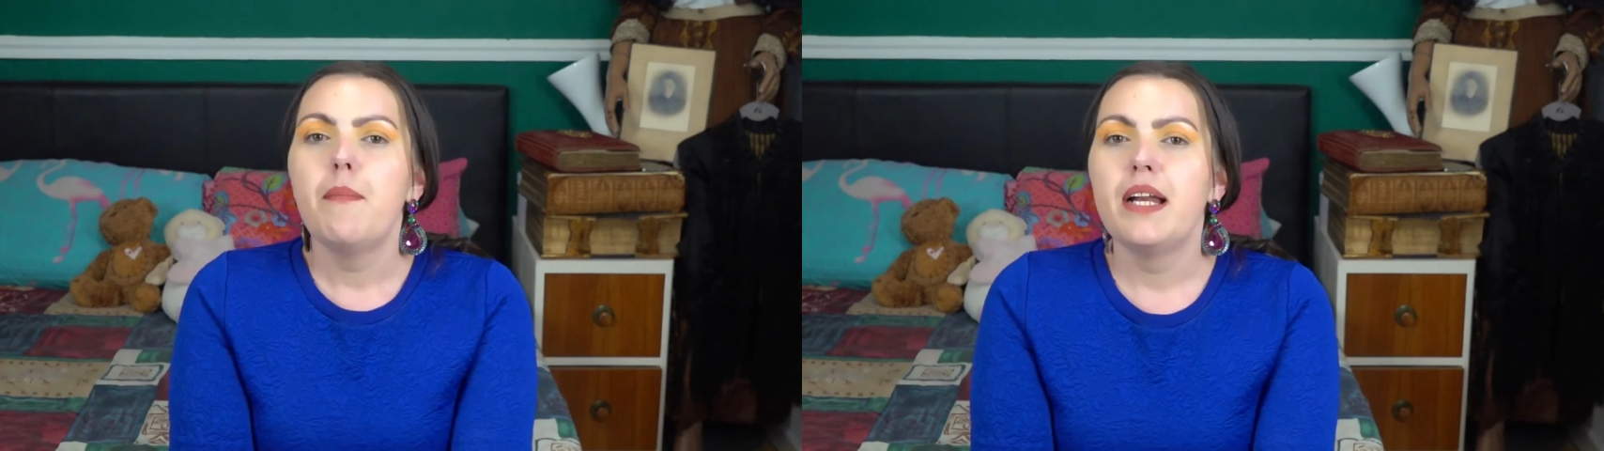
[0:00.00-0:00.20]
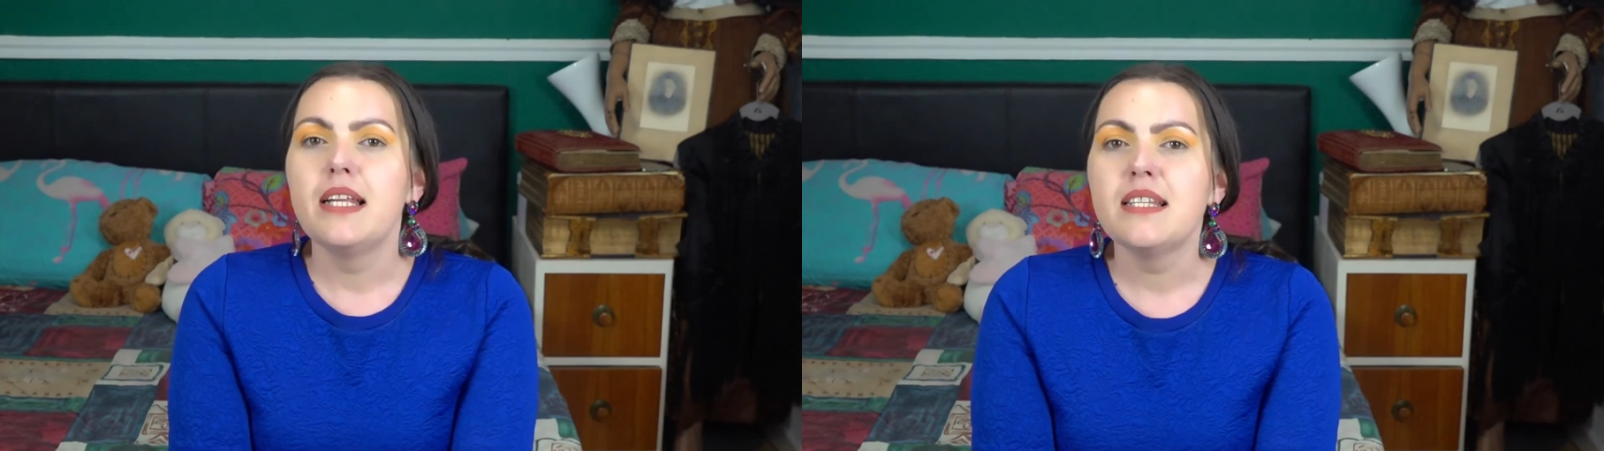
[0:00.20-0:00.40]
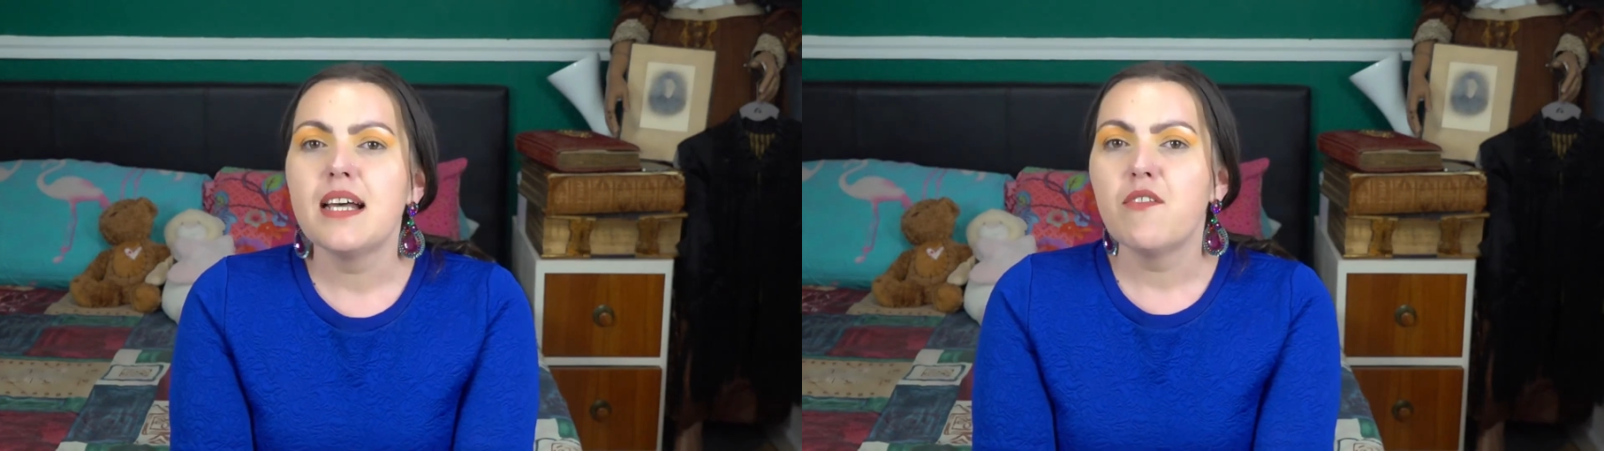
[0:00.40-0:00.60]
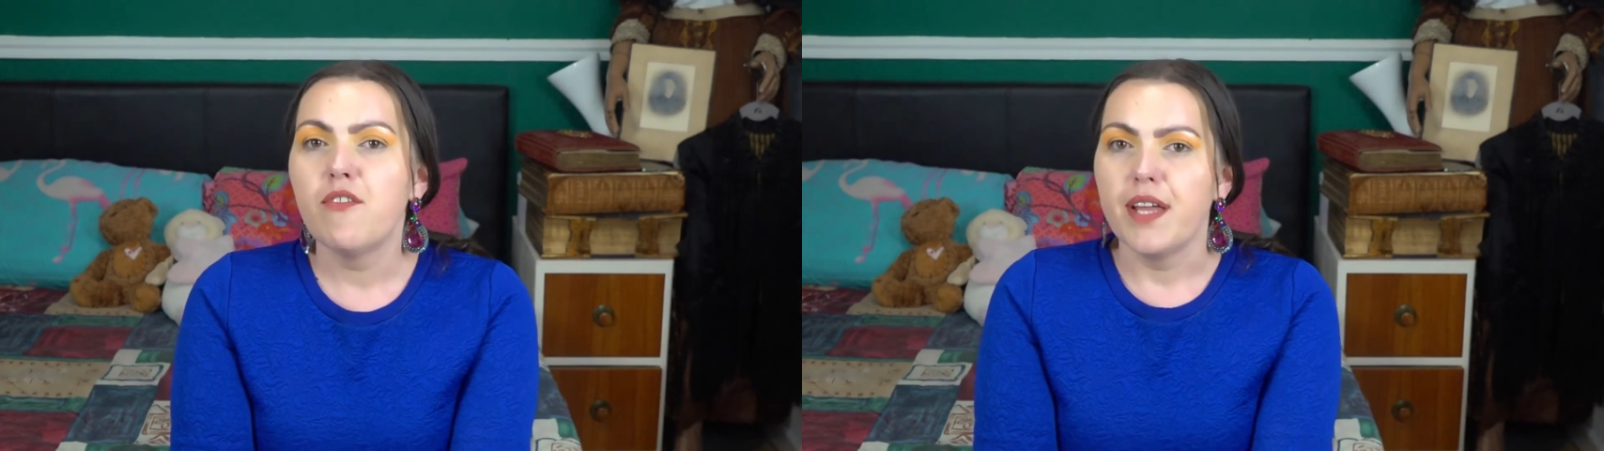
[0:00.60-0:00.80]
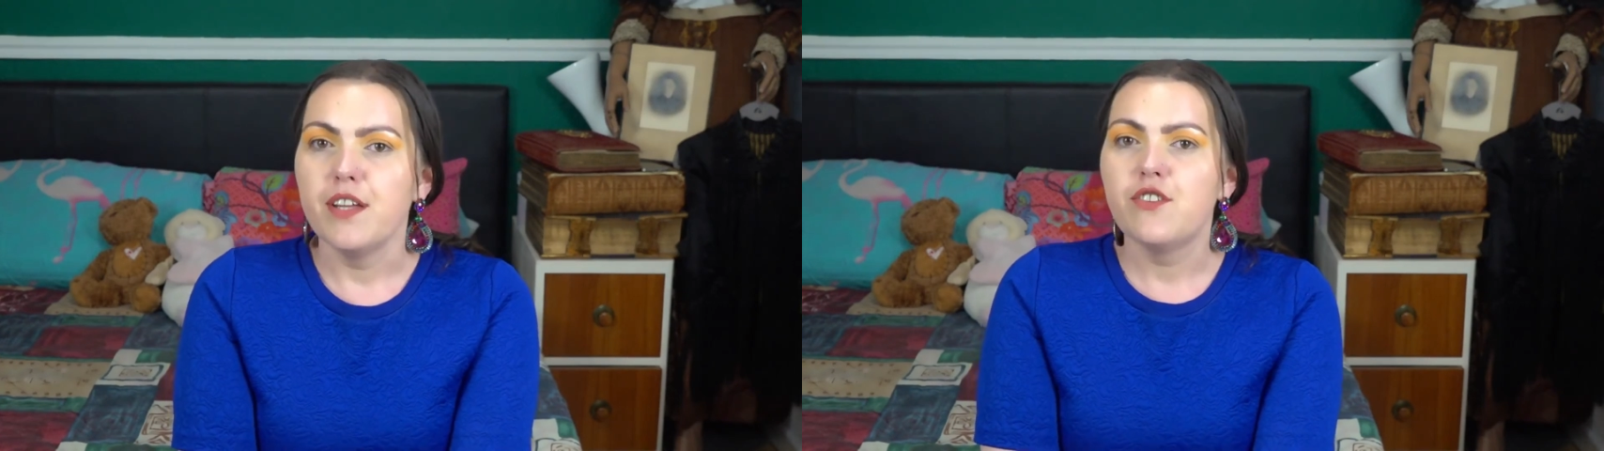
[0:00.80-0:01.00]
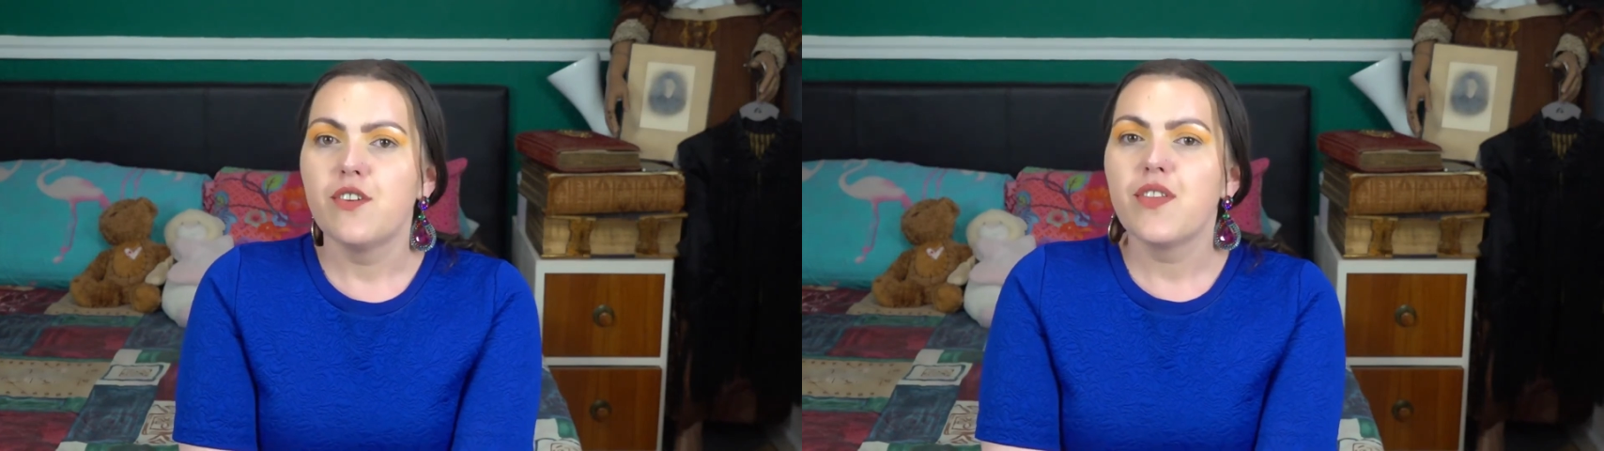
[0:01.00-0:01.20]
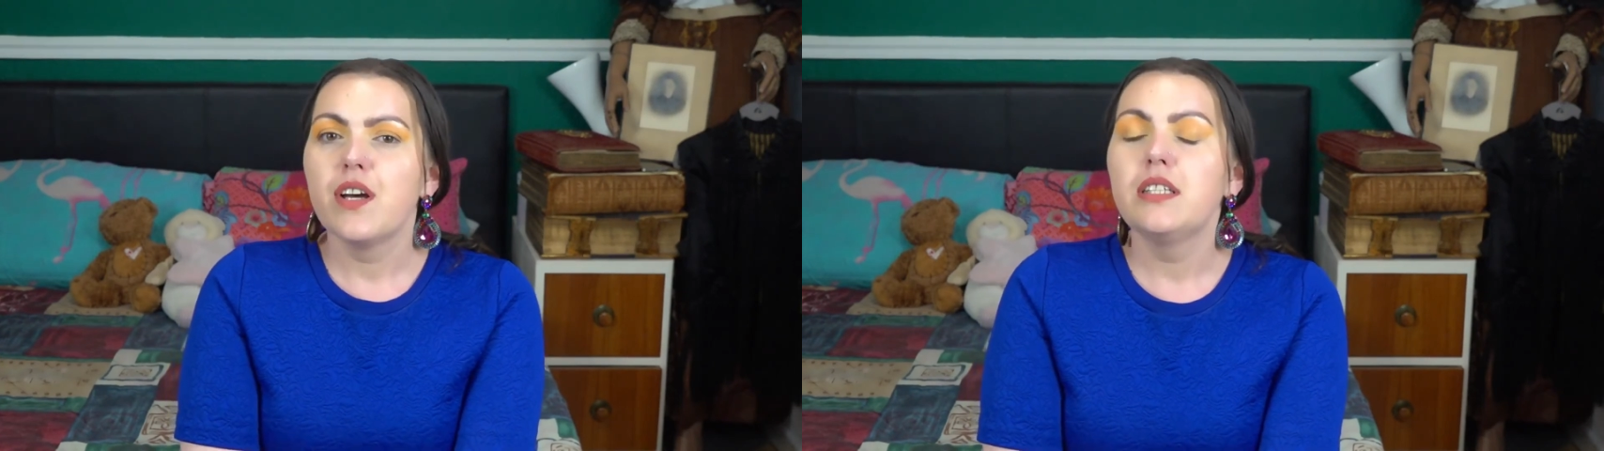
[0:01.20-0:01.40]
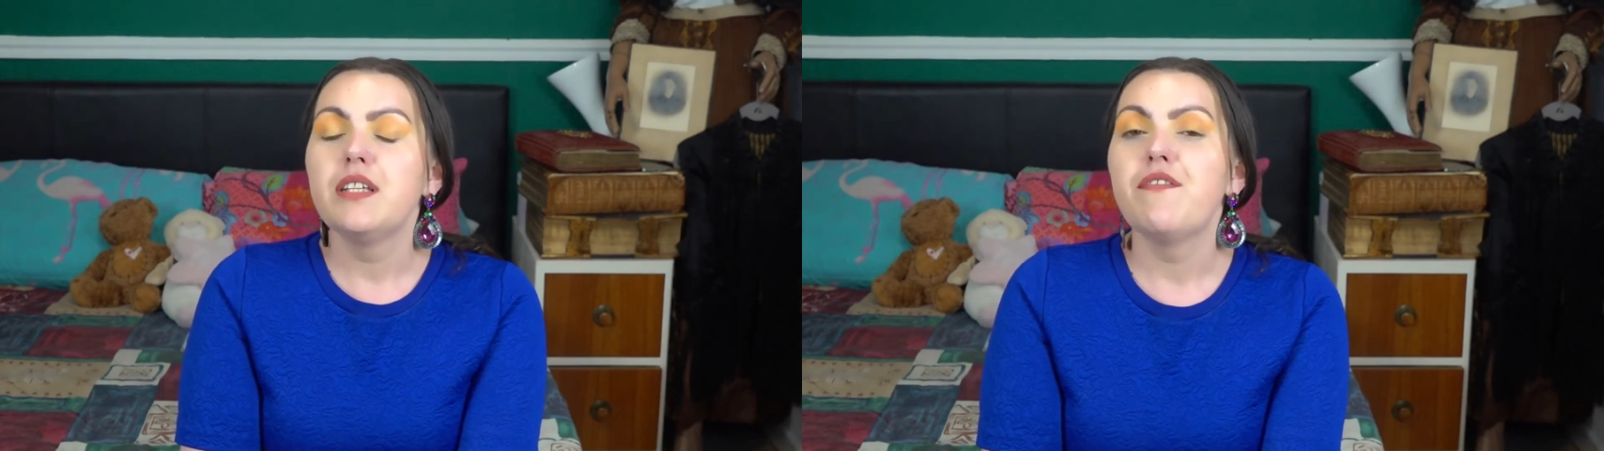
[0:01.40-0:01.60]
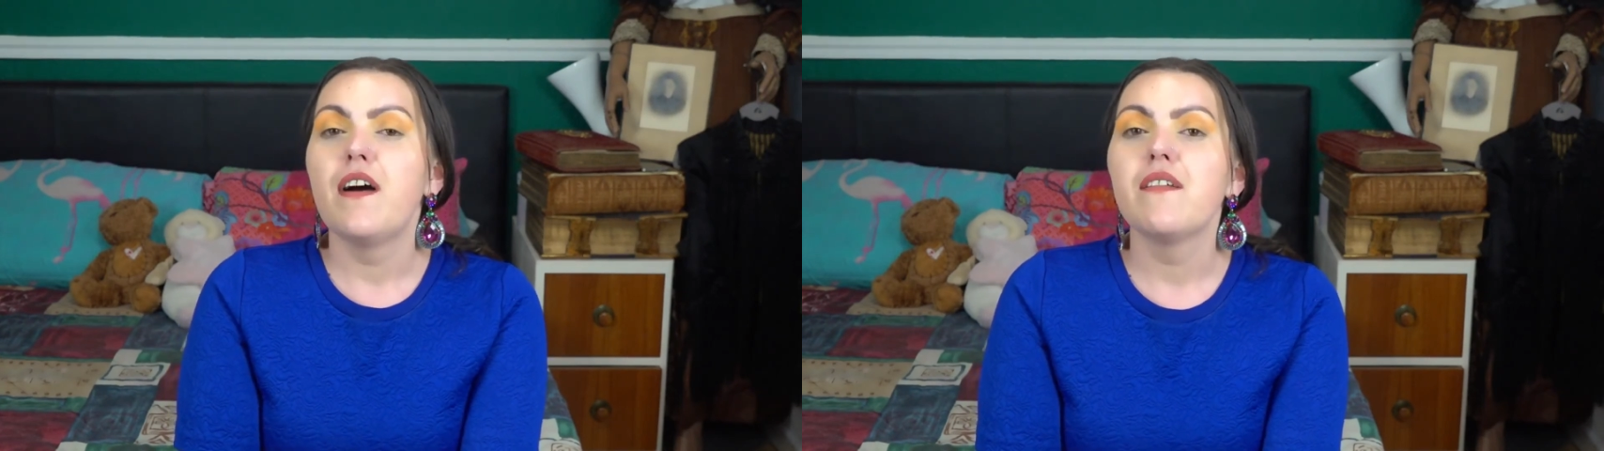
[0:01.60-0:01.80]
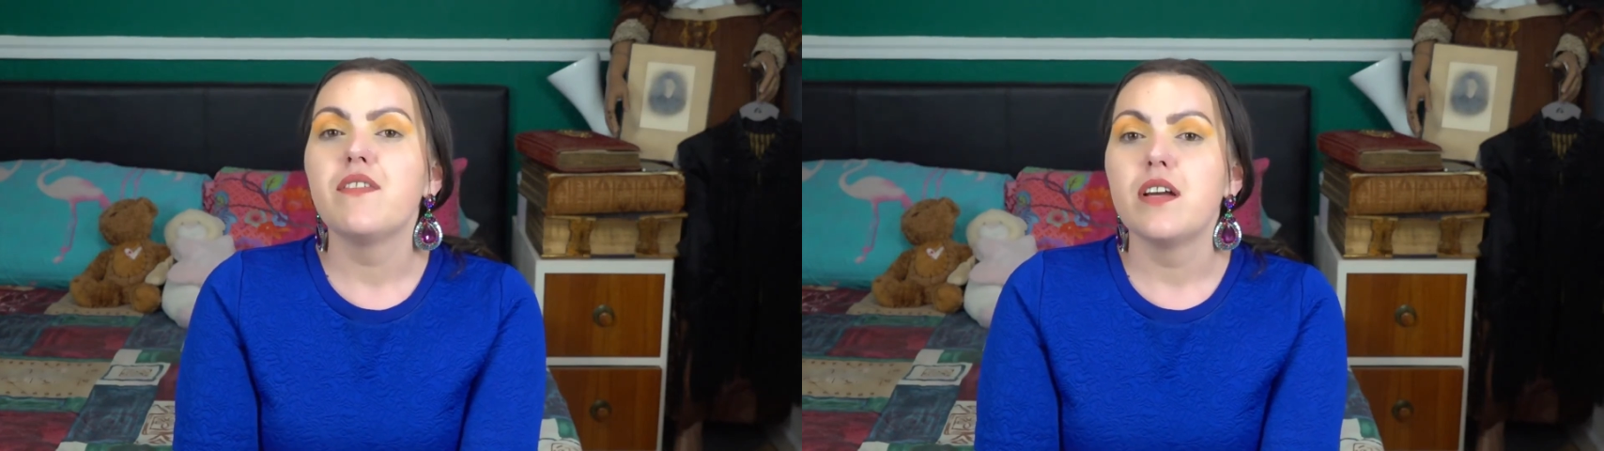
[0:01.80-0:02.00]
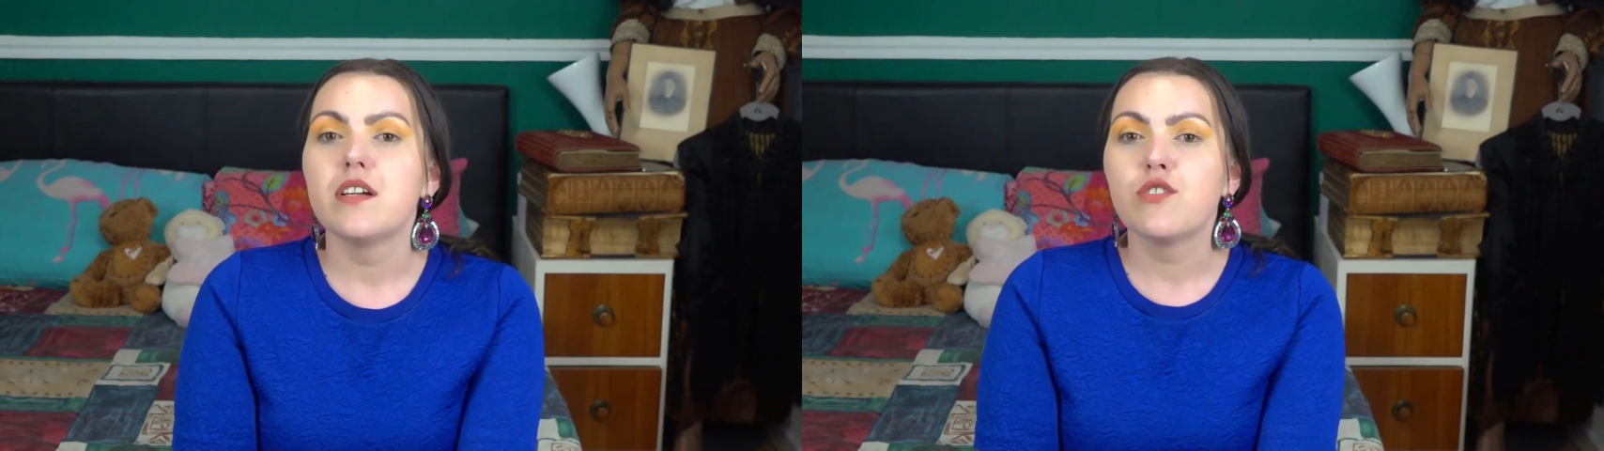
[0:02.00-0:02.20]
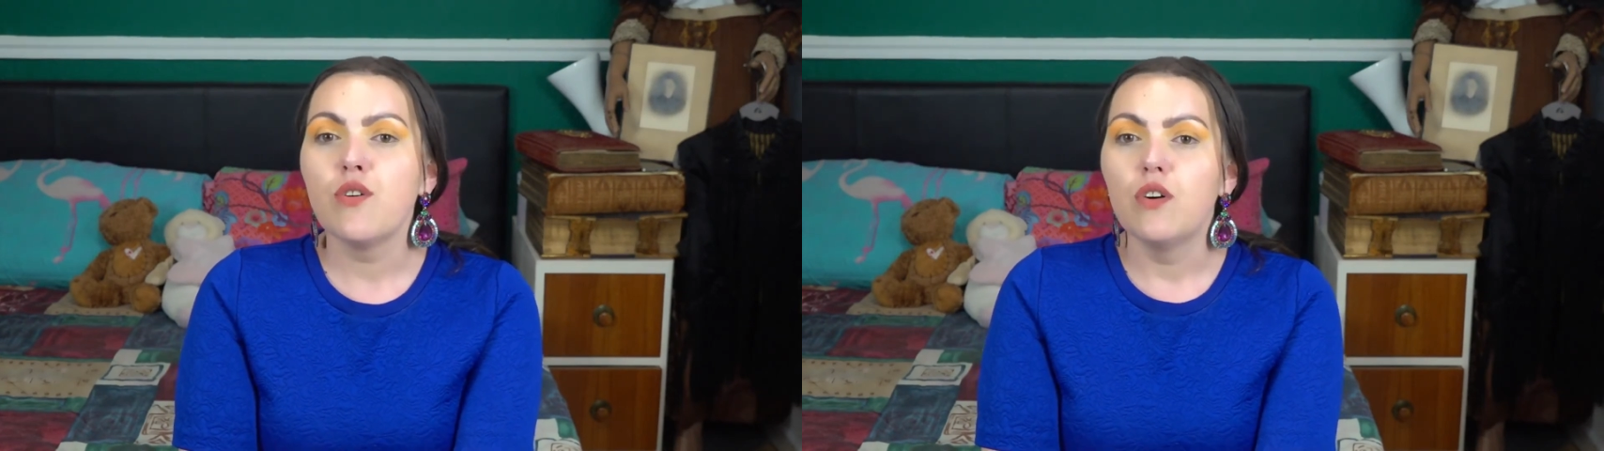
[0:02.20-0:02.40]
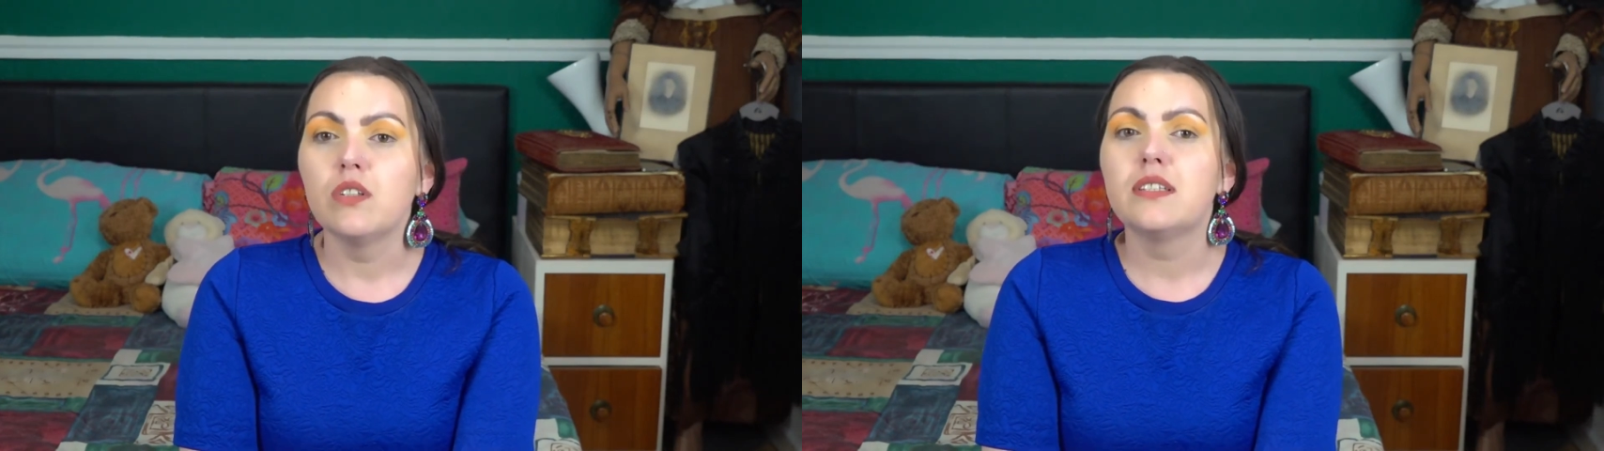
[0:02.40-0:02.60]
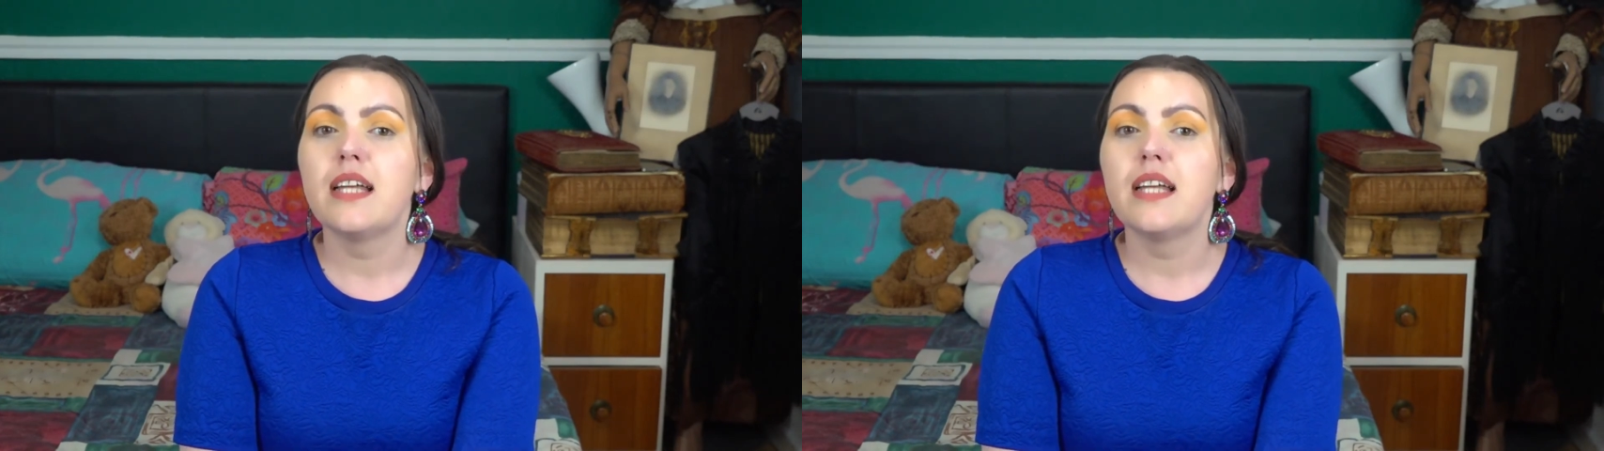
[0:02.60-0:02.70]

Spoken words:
Melissa Rich, 35 years old,